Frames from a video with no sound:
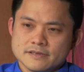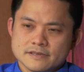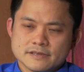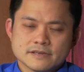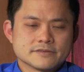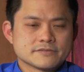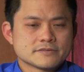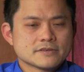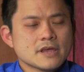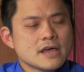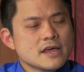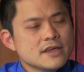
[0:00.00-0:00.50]

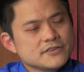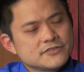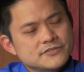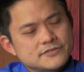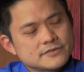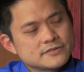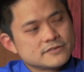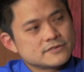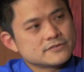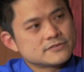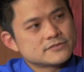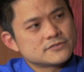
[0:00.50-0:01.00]
Yes. Okay.
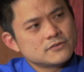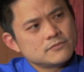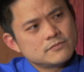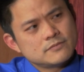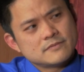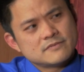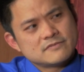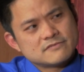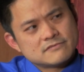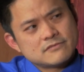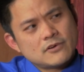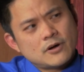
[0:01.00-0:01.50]
So,
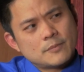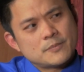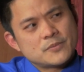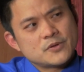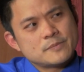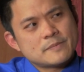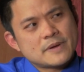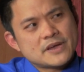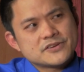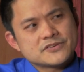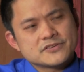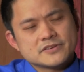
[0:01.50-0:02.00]
so Rob, you
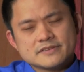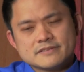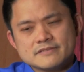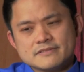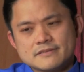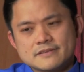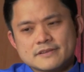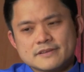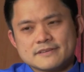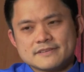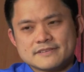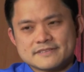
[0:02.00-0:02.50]
mentioned
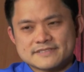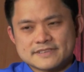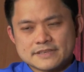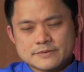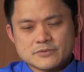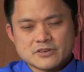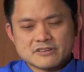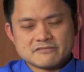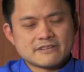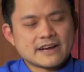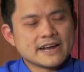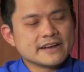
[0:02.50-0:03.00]
in
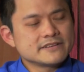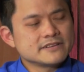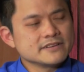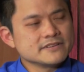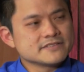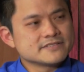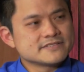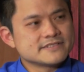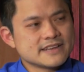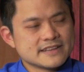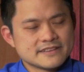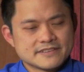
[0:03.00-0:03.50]
your
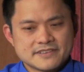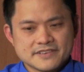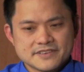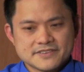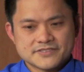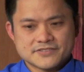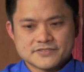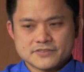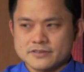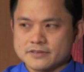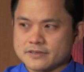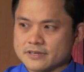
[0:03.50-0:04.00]
writings that
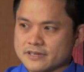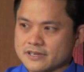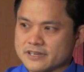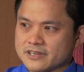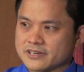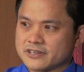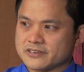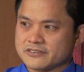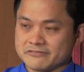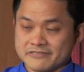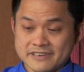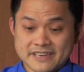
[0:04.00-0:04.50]
this
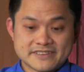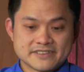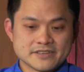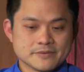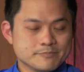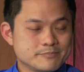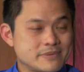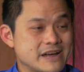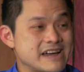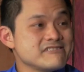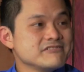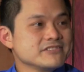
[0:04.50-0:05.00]

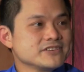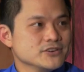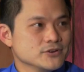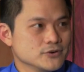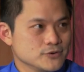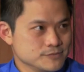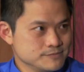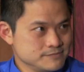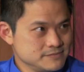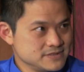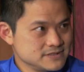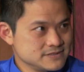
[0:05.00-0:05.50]
created
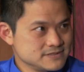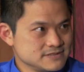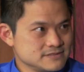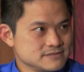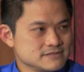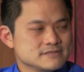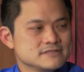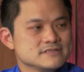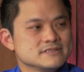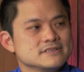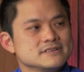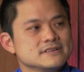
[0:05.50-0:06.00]
baranome
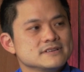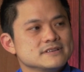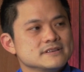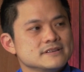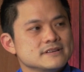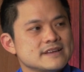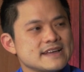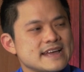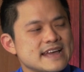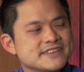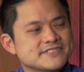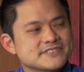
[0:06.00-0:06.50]

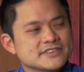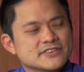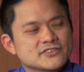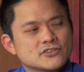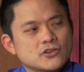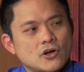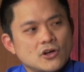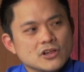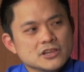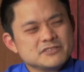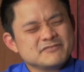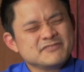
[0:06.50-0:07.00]
has a
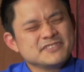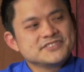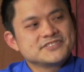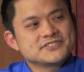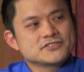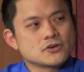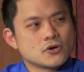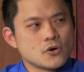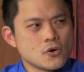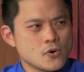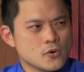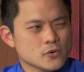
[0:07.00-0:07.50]
tolerance
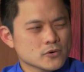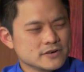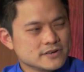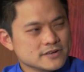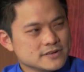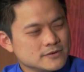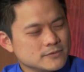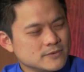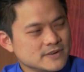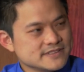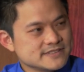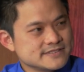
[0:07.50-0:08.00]
code.
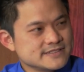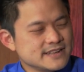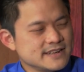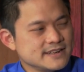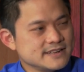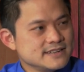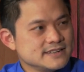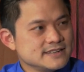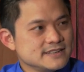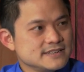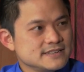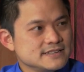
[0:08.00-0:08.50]
What's that?